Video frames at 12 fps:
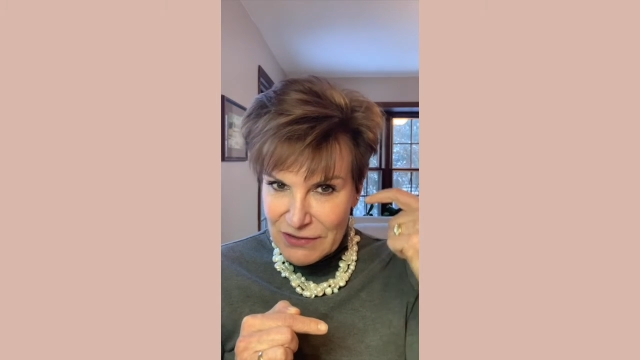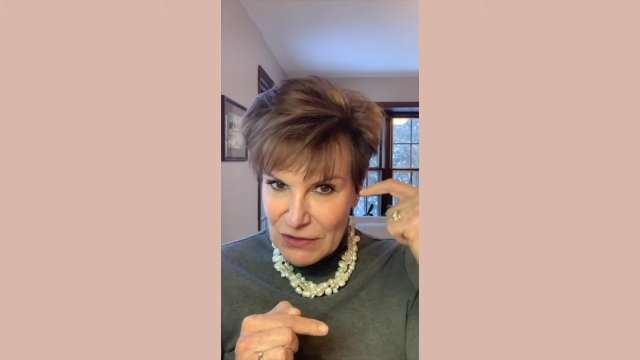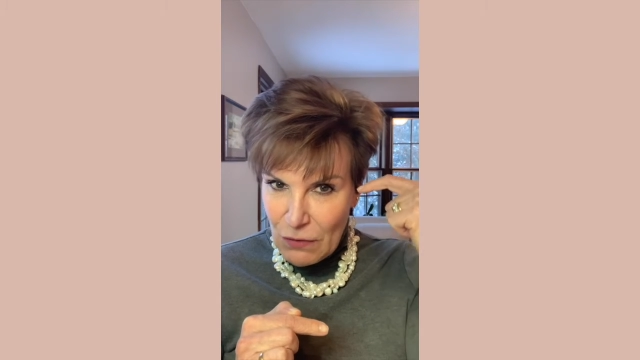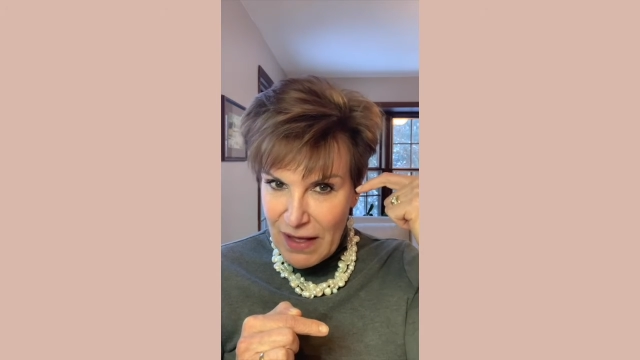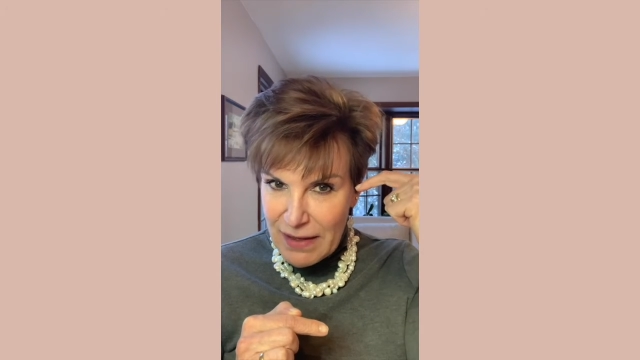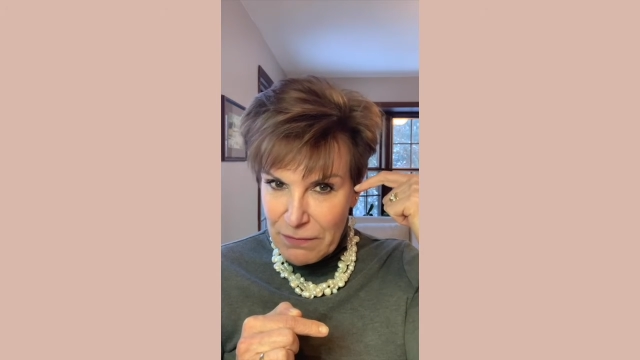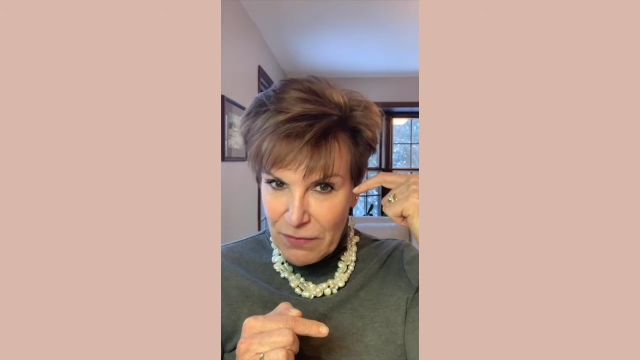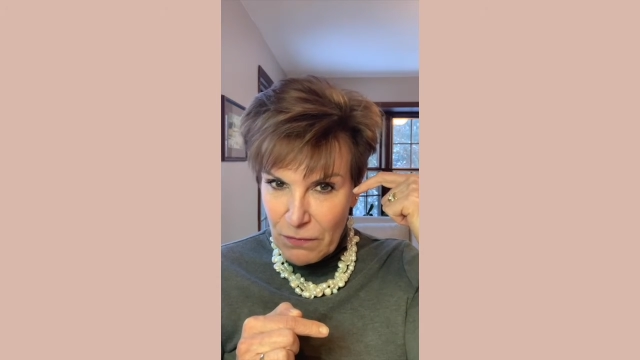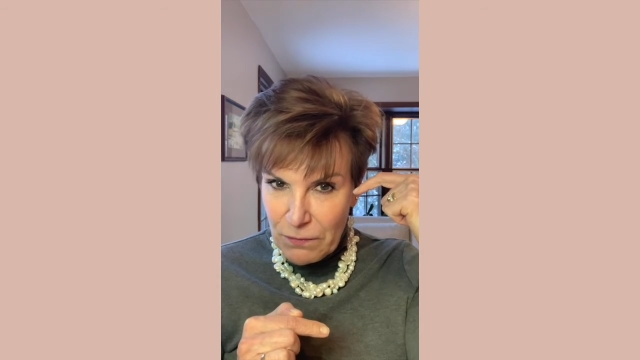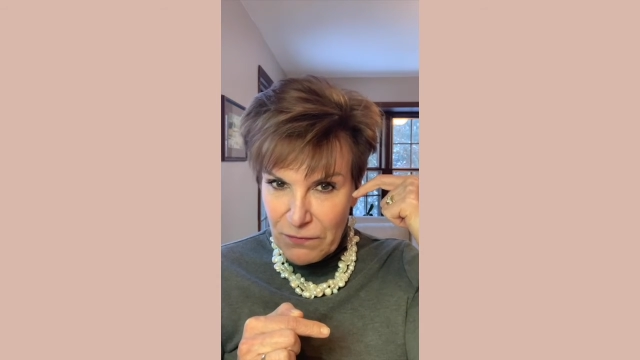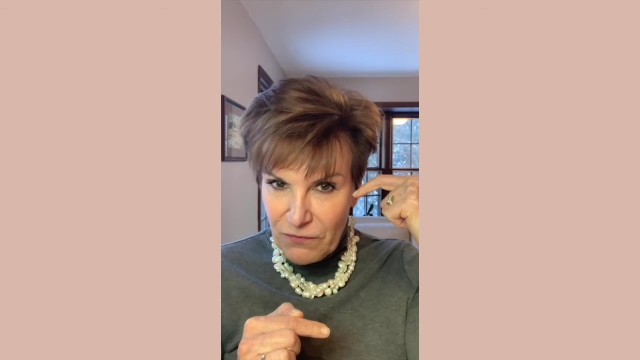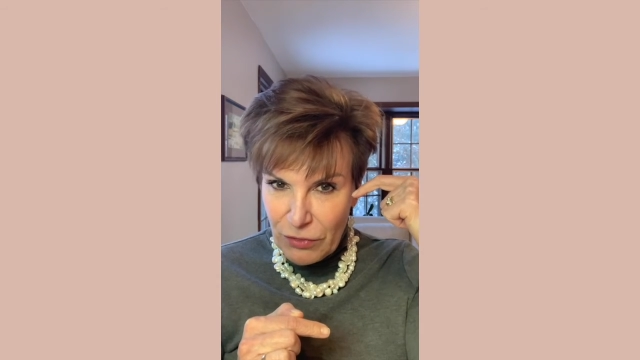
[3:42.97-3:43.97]
So I
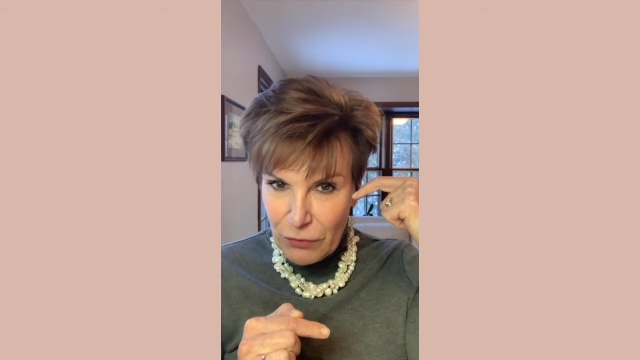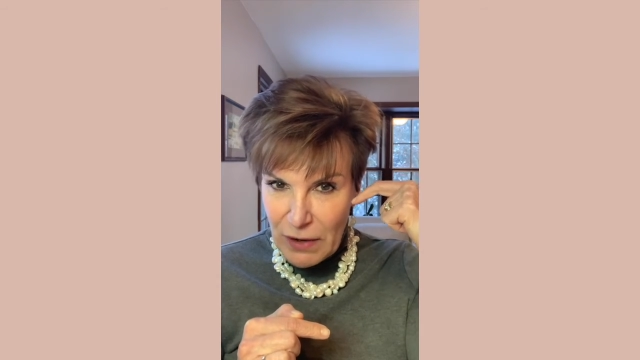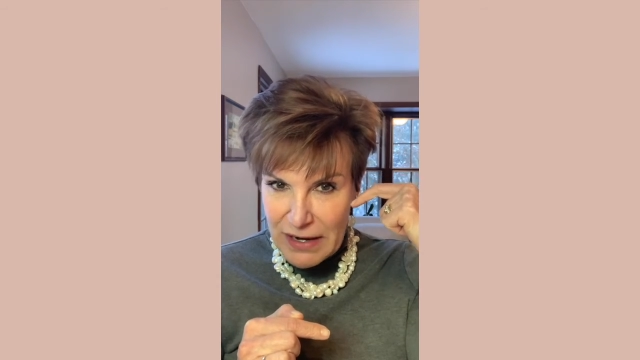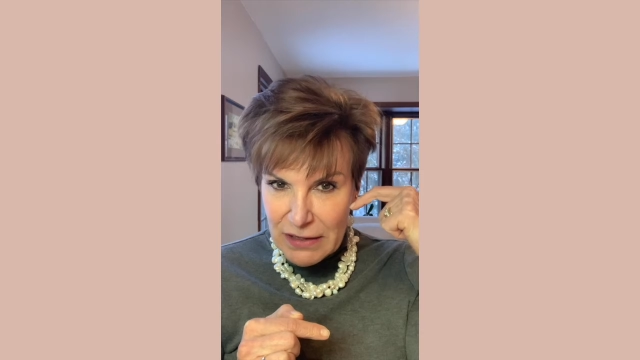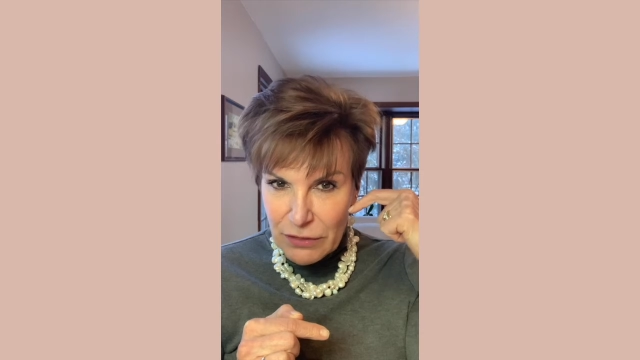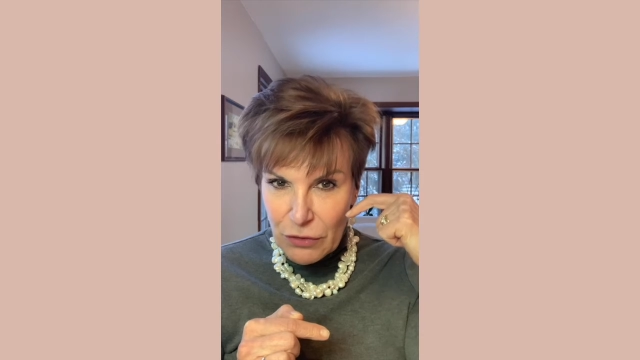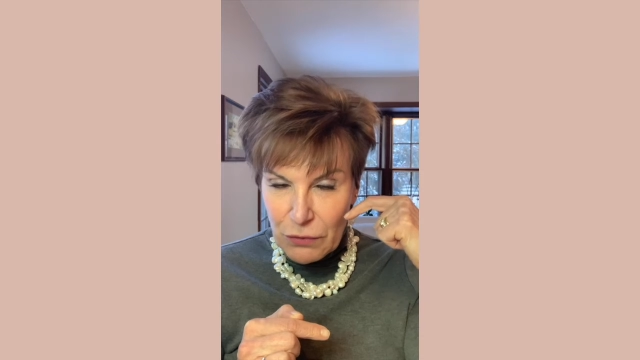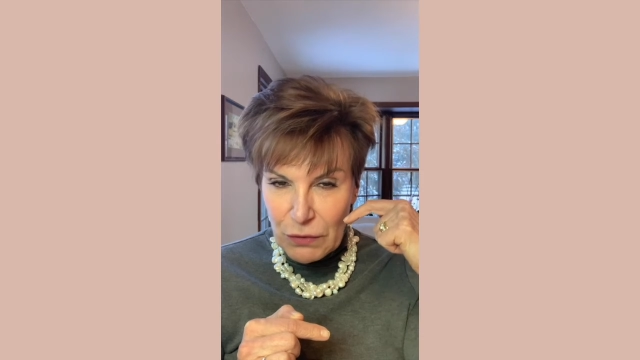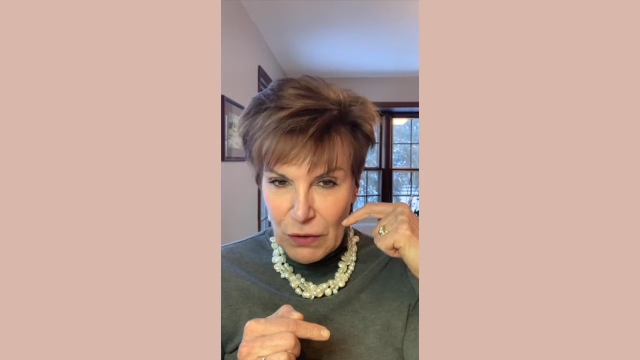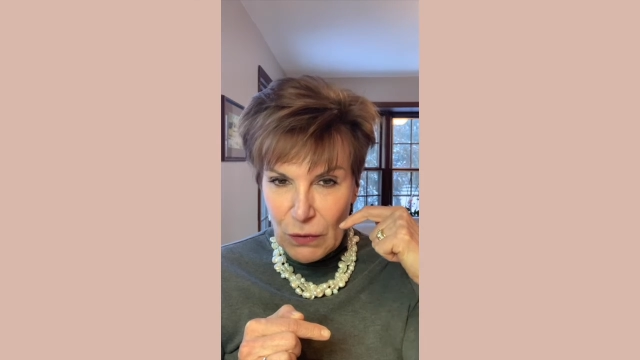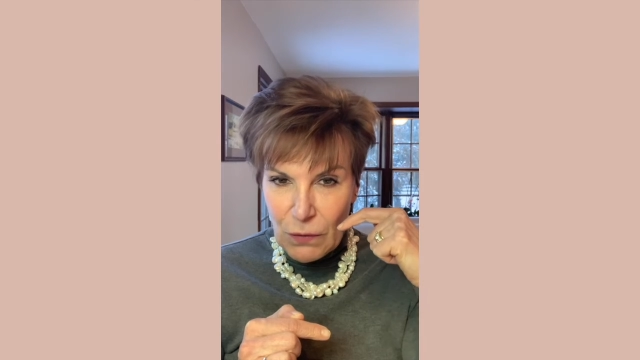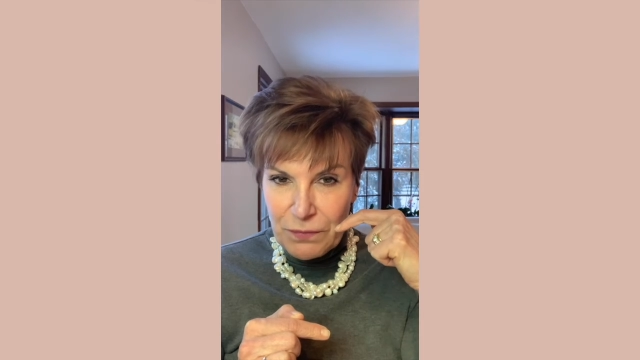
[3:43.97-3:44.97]
thread it
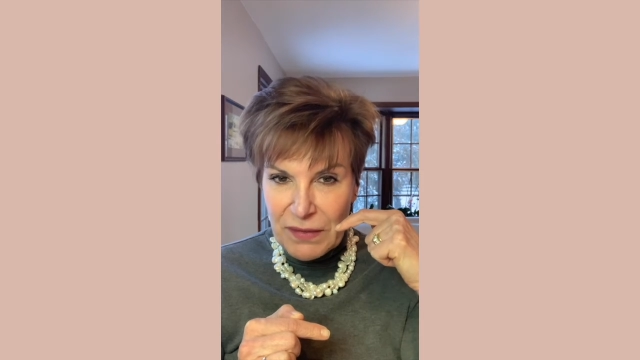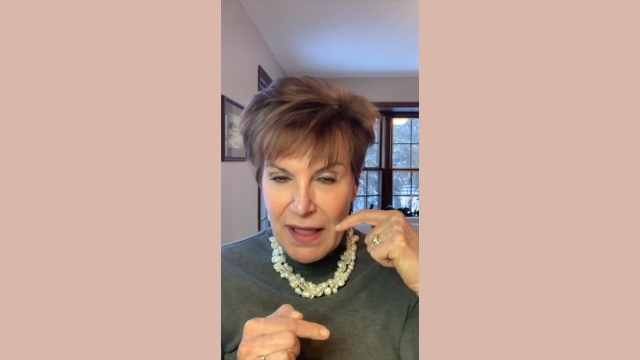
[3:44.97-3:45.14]
through,